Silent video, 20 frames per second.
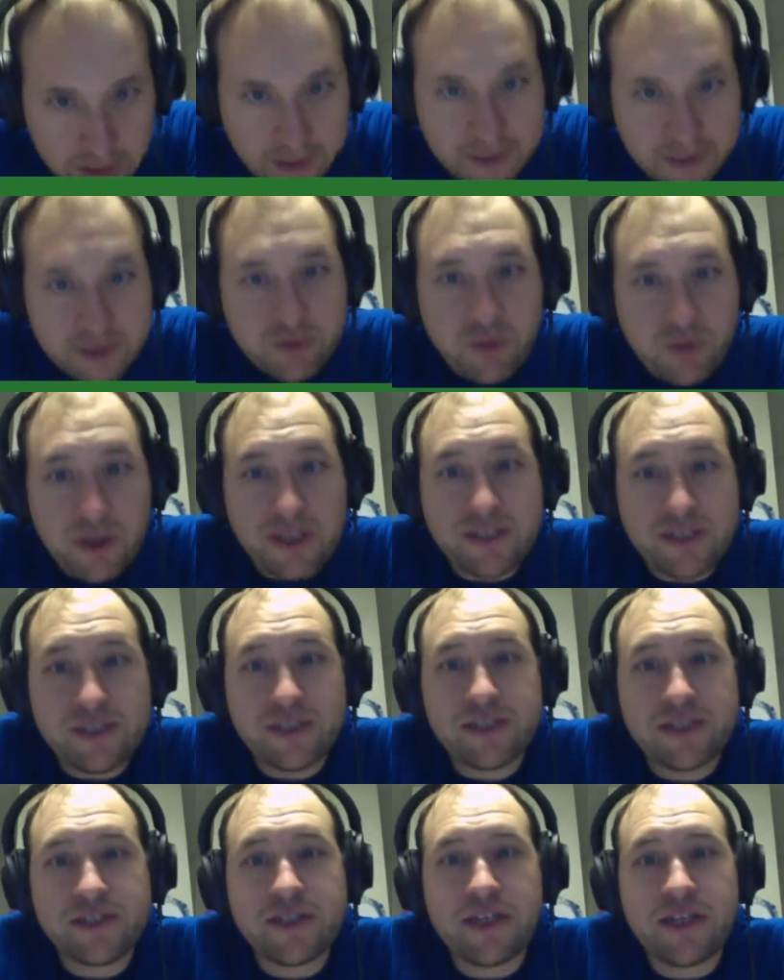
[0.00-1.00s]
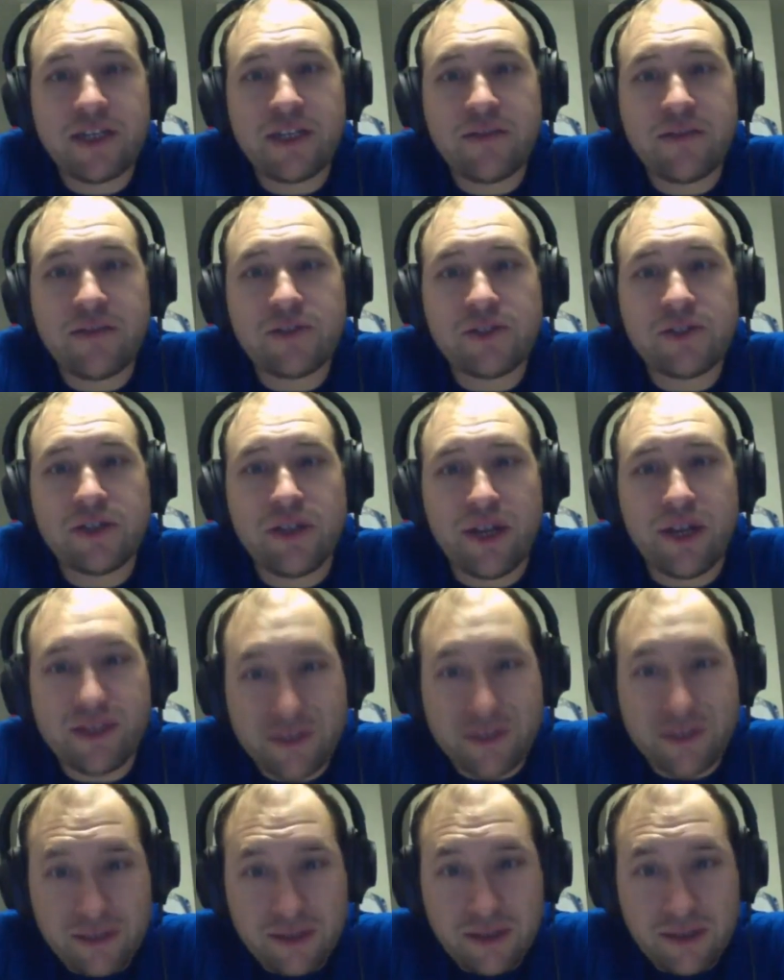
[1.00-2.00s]
In 2016, he was
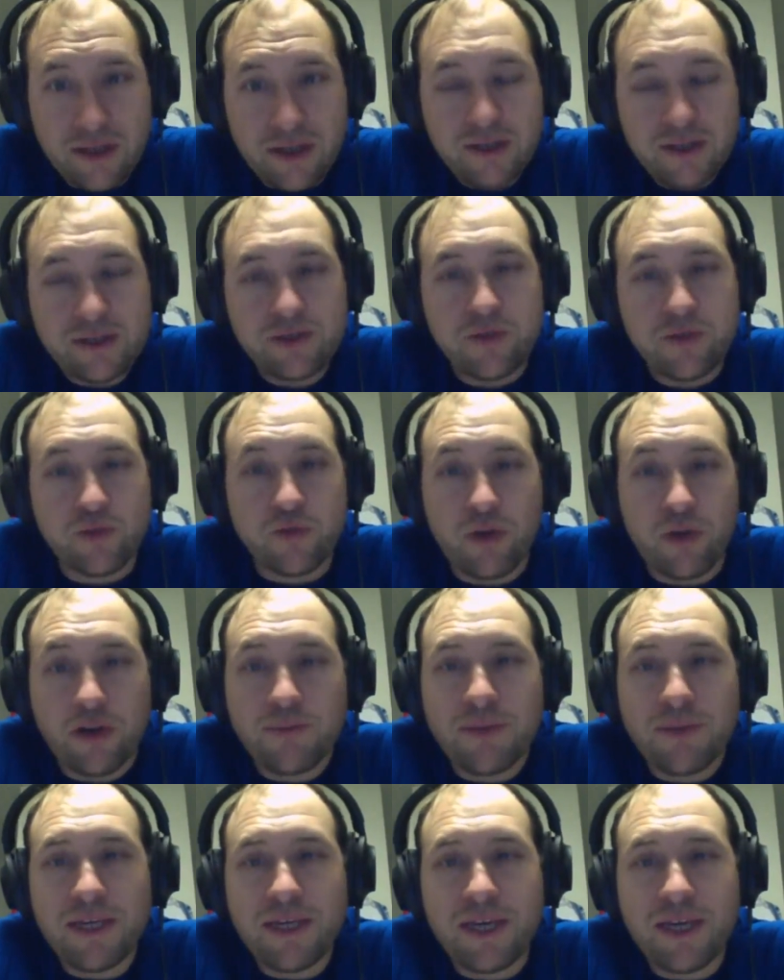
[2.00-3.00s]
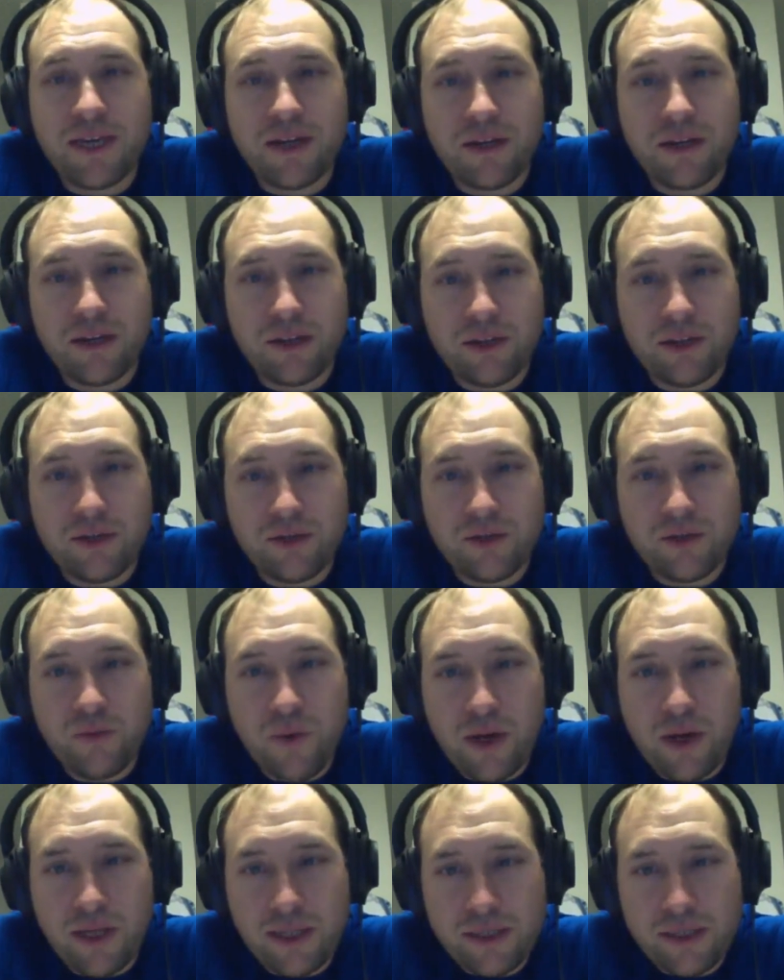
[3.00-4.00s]
selected to Rugby Canada
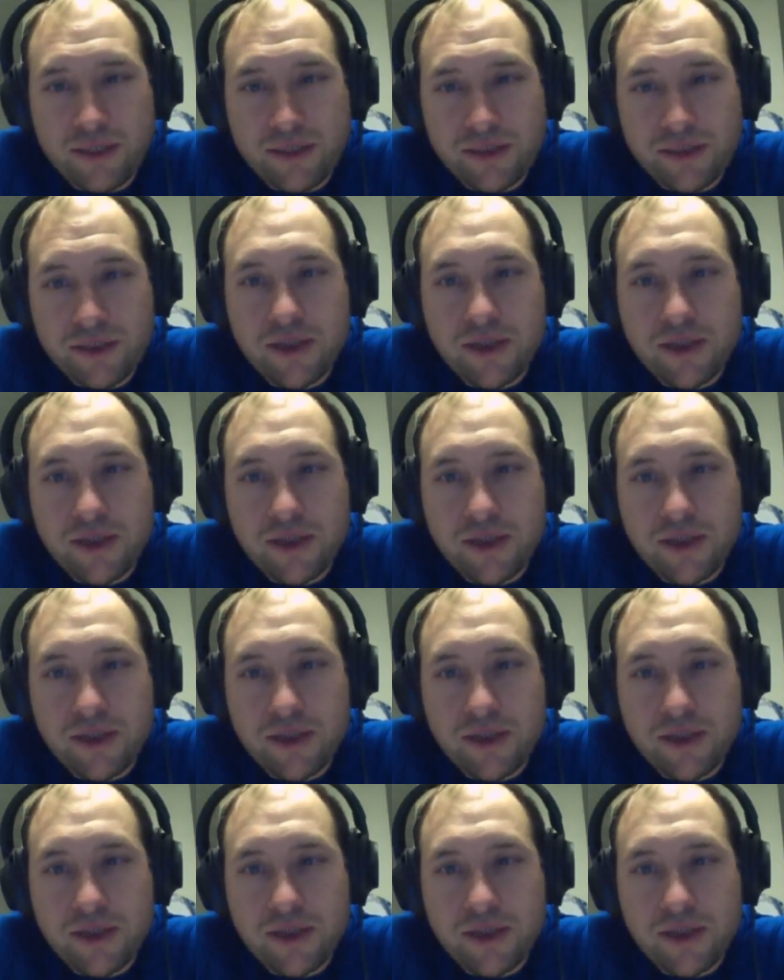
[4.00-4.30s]
U20s.